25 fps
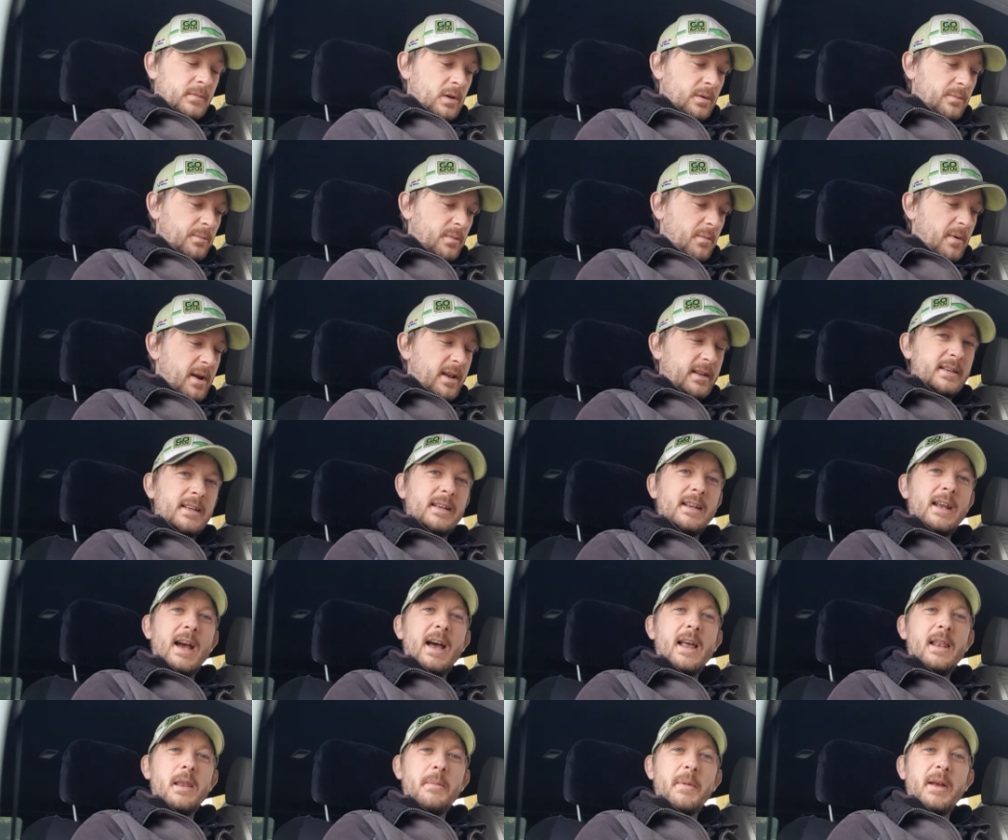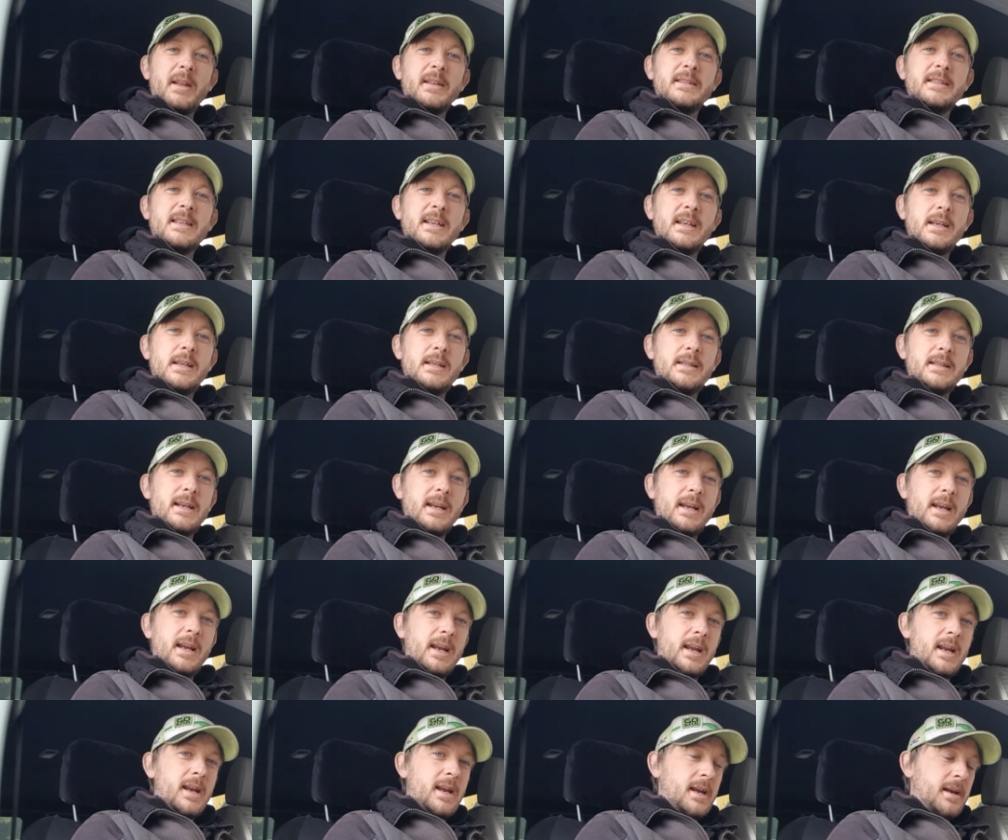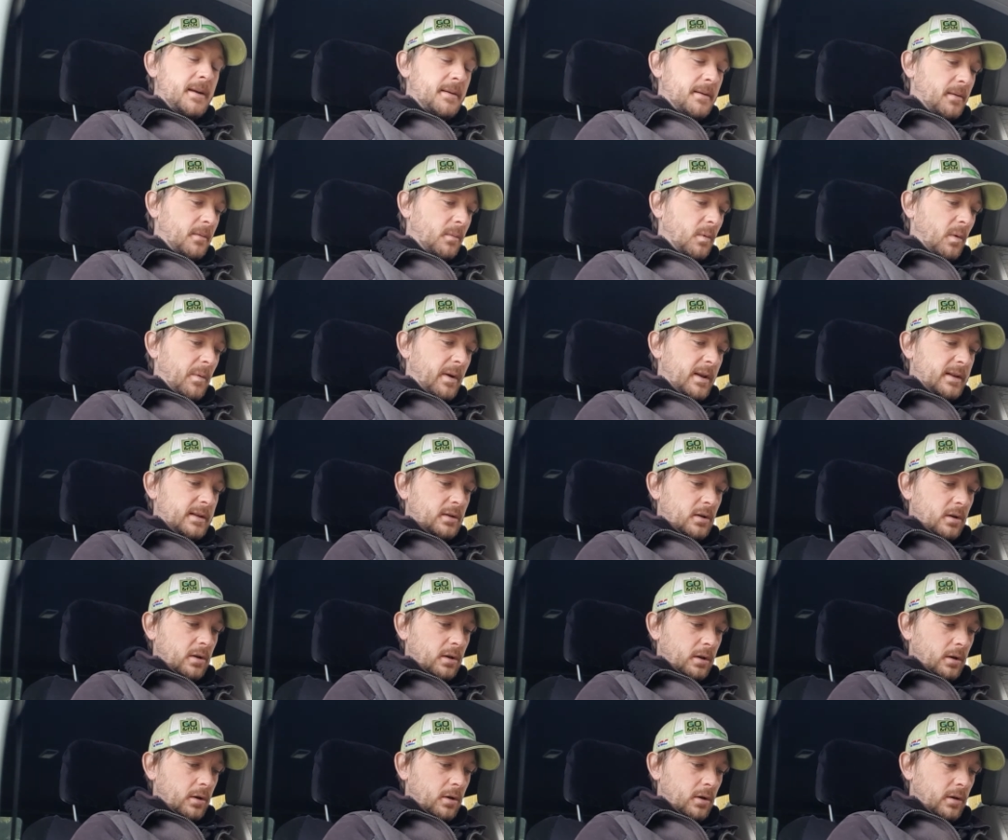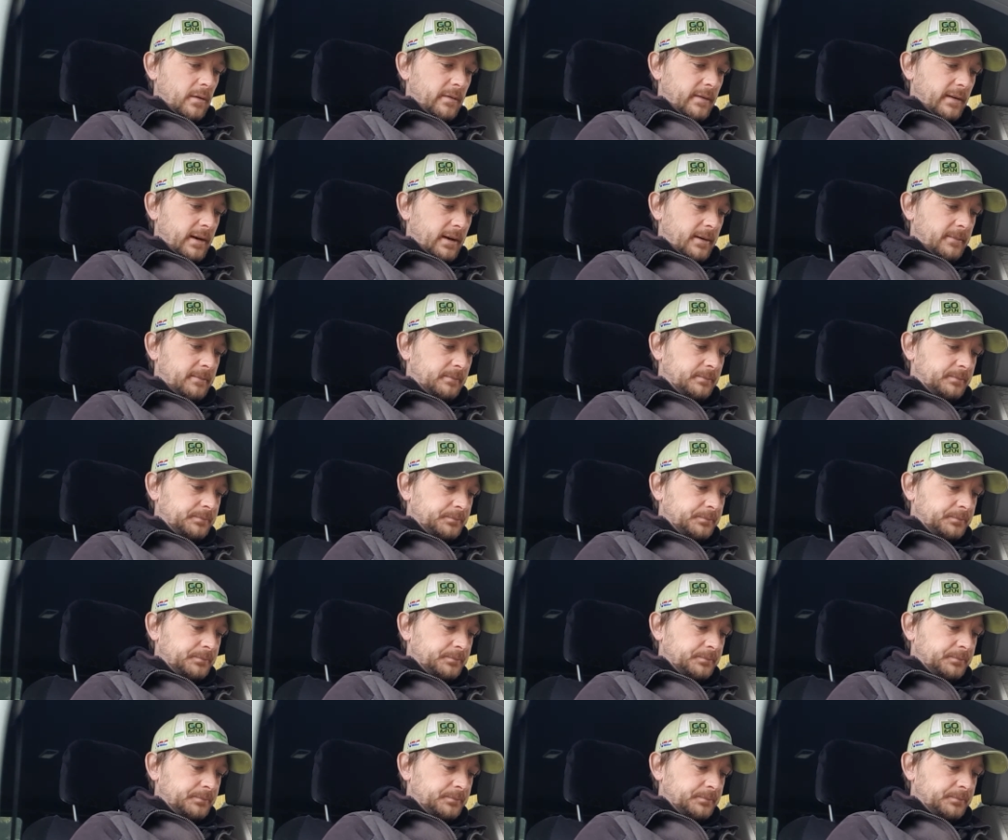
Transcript: We went to the Isle of Man TT and we went all over,